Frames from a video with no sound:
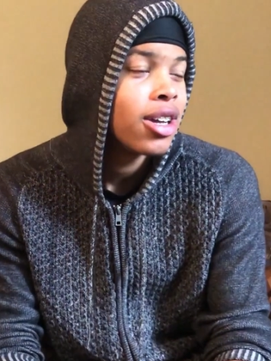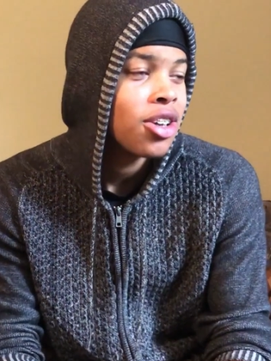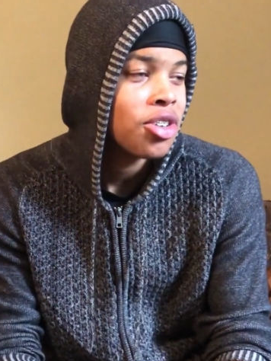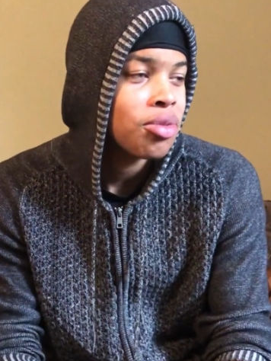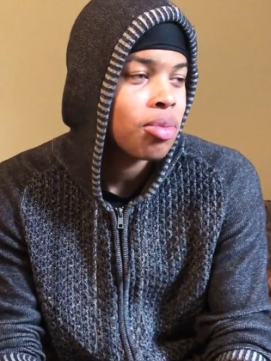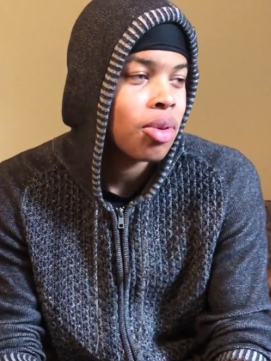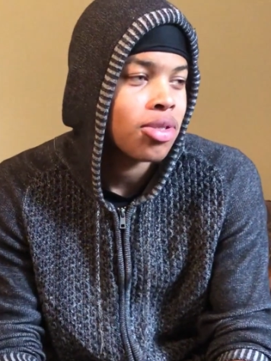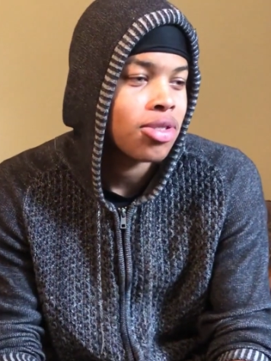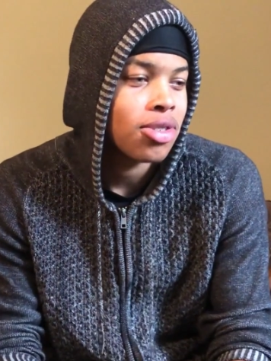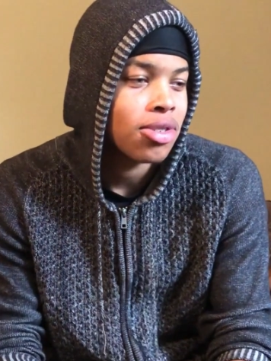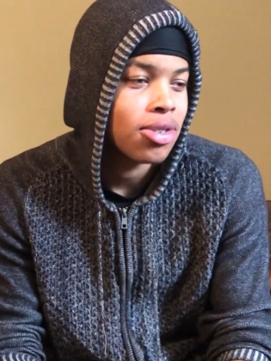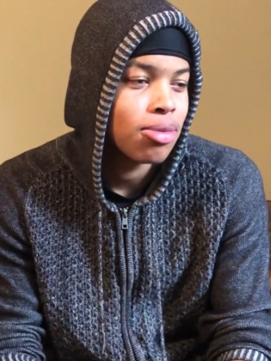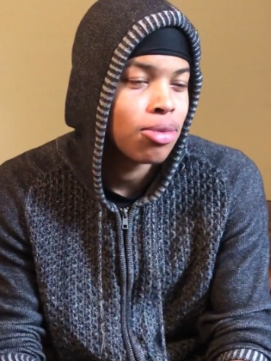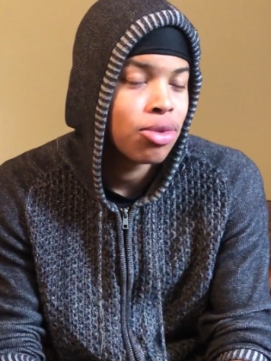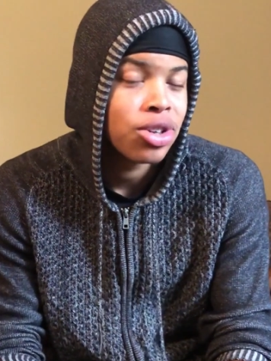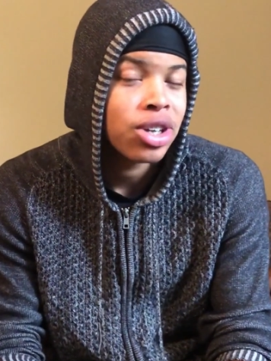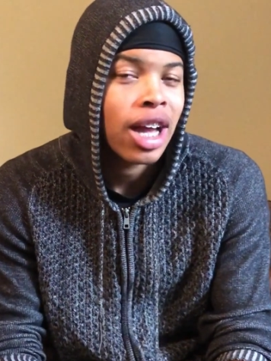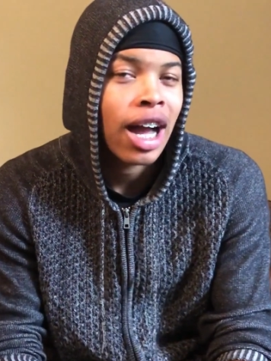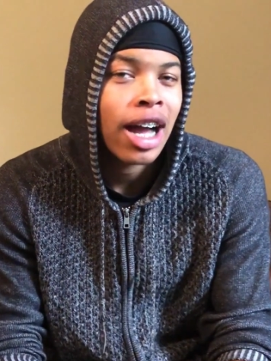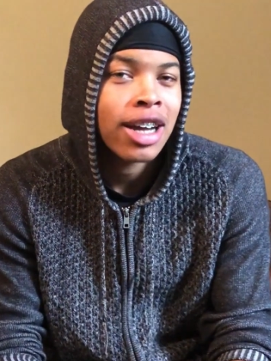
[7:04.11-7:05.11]
Supposed to
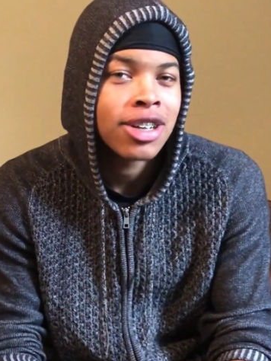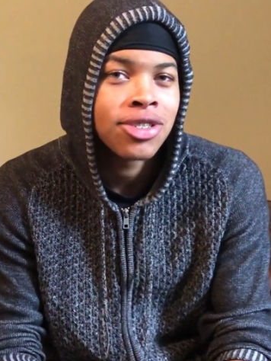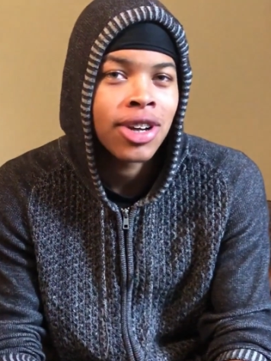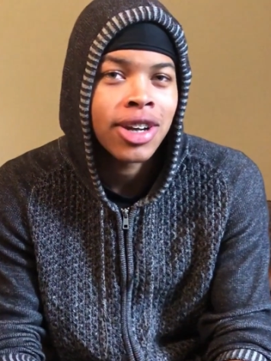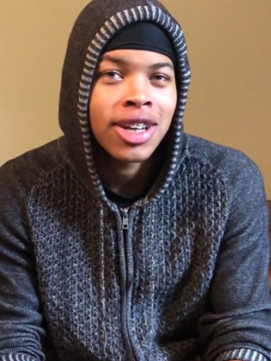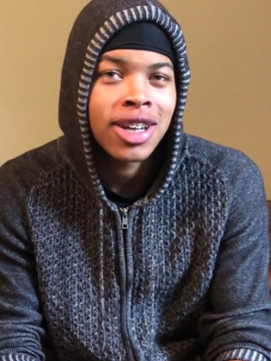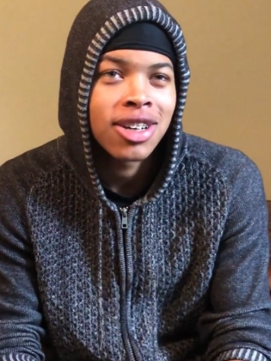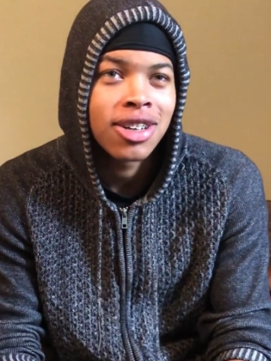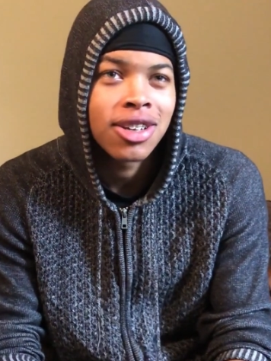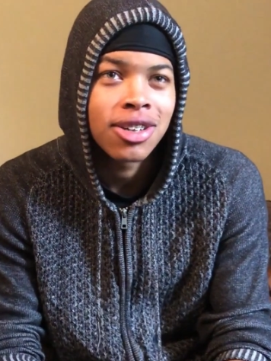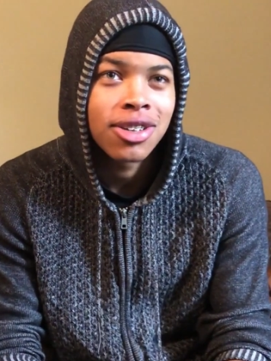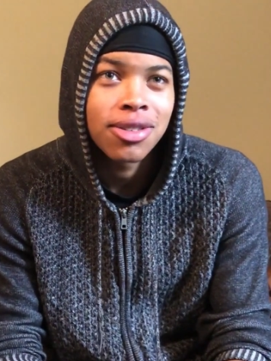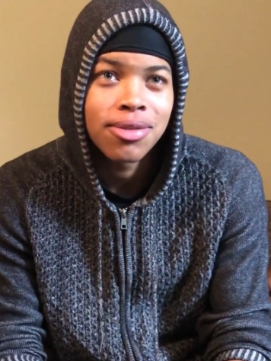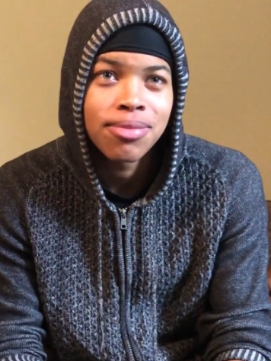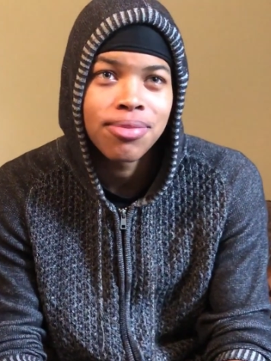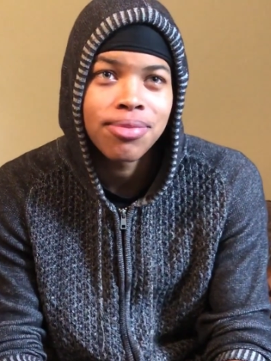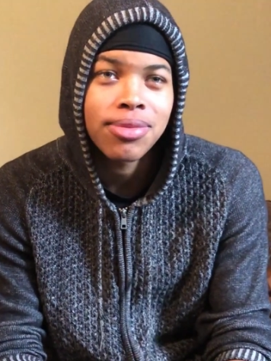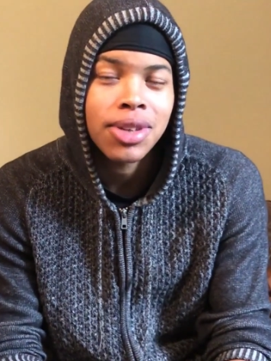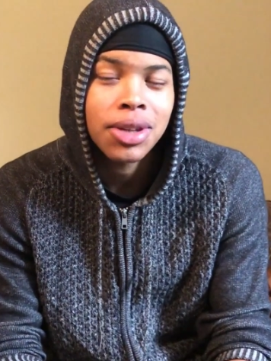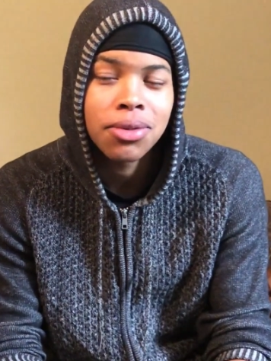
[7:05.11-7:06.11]
rehydrate it.
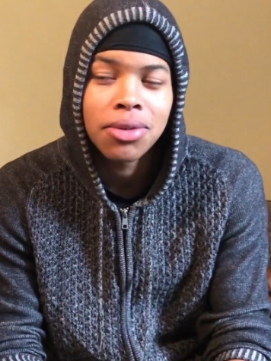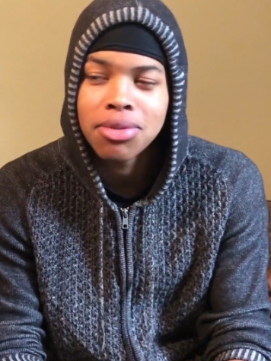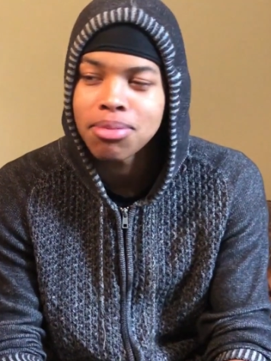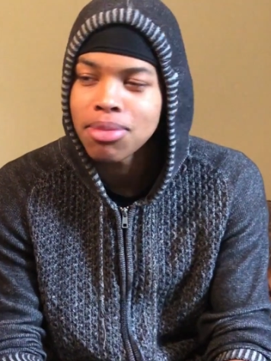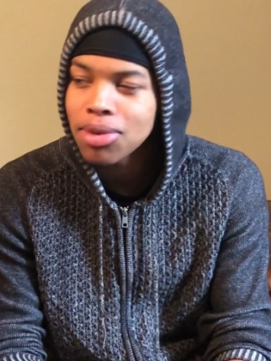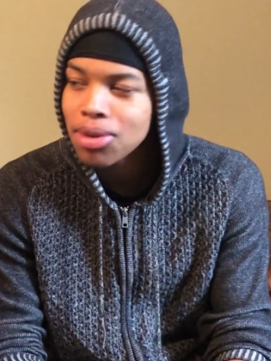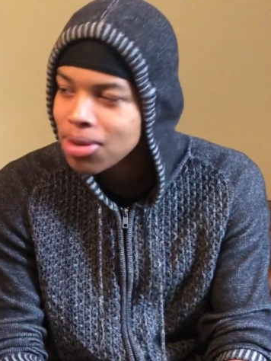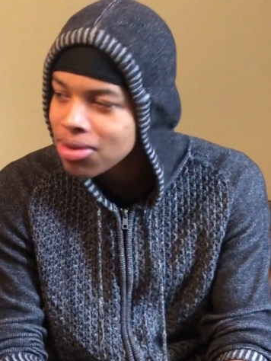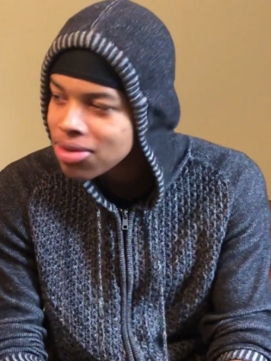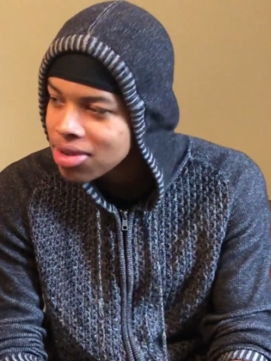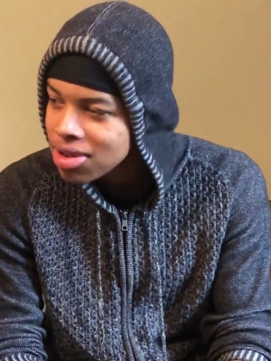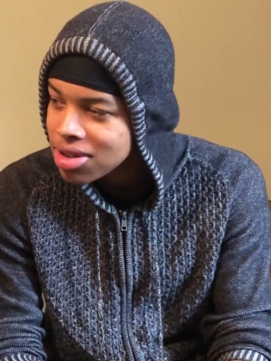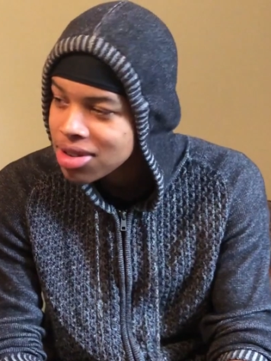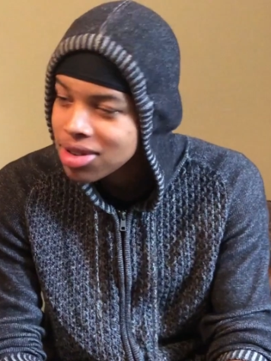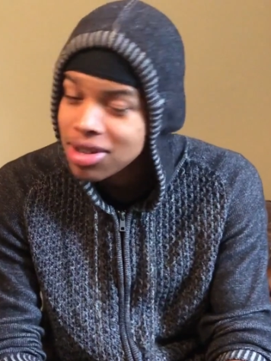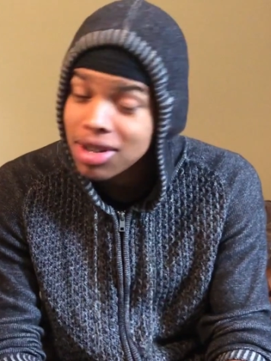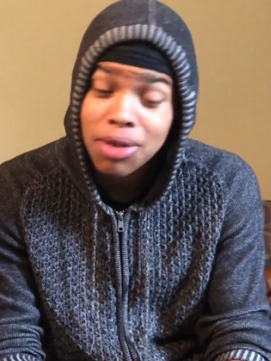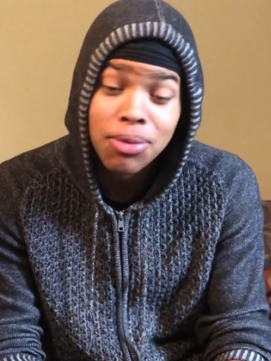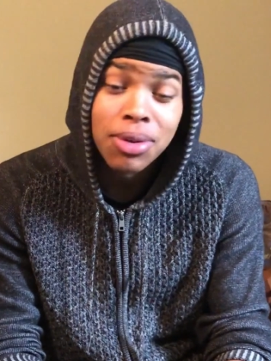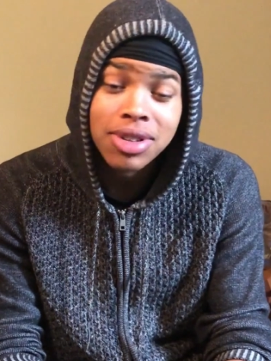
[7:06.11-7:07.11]
It was
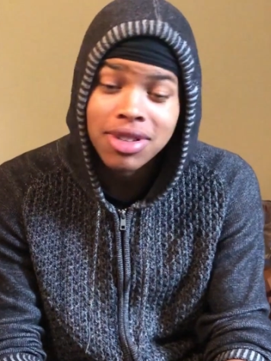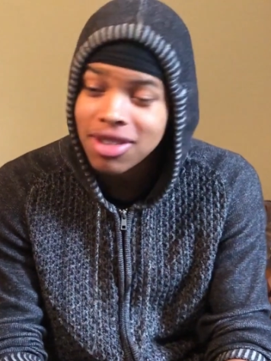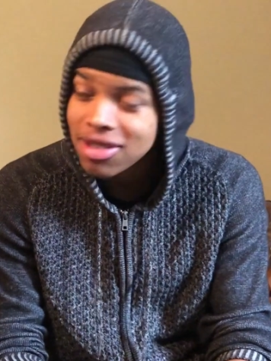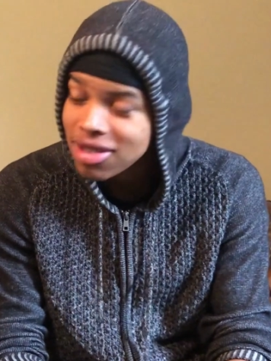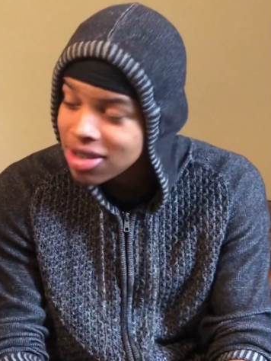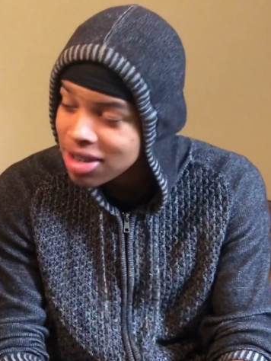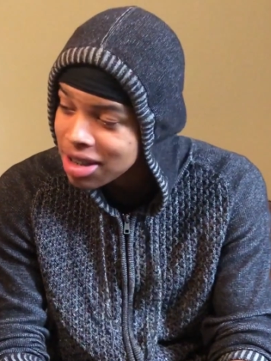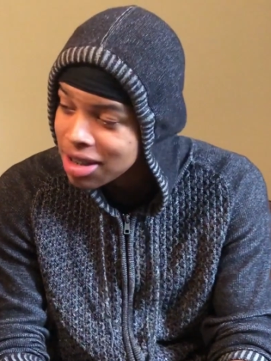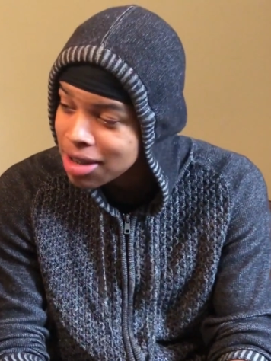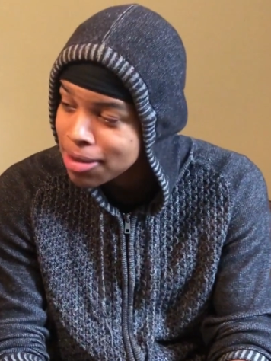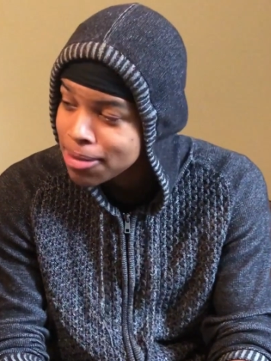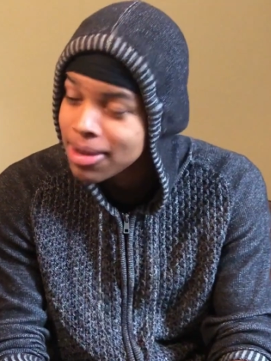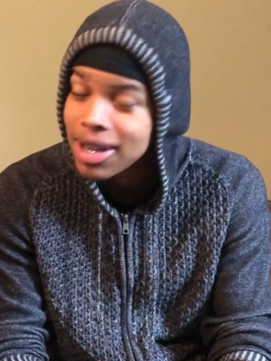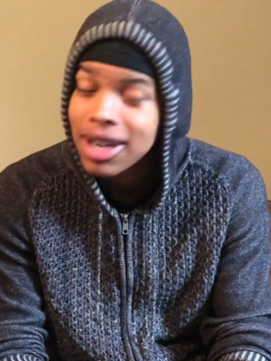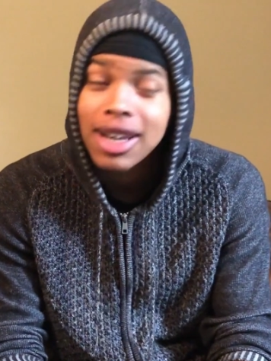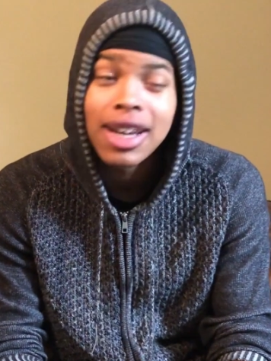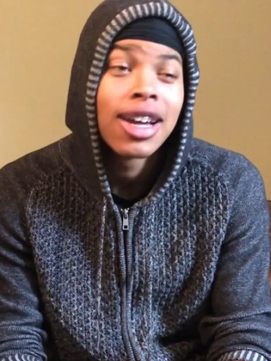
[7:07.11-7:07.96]
moving, it went to sleep.